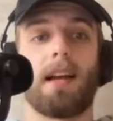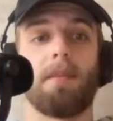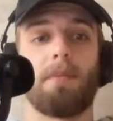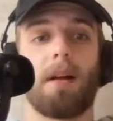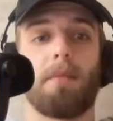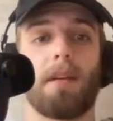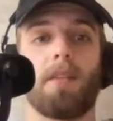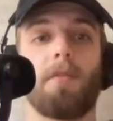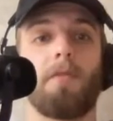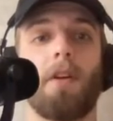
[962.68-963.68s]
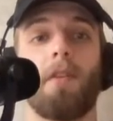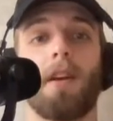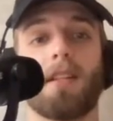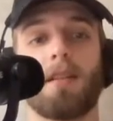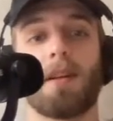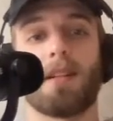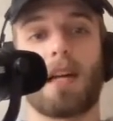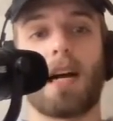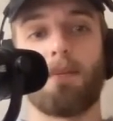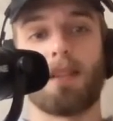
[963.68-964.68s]
I probably in the front running to be our
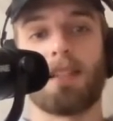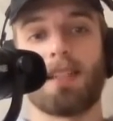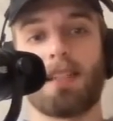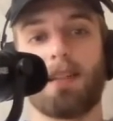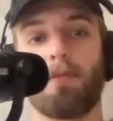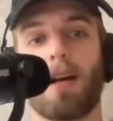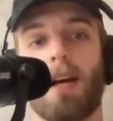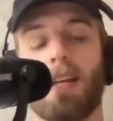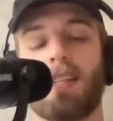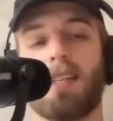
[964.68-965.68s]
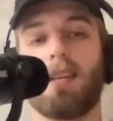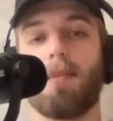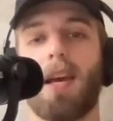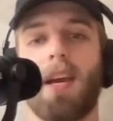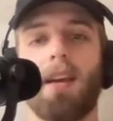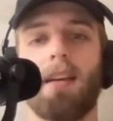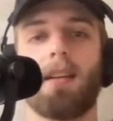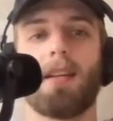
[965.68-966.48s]
top assistant behind Ime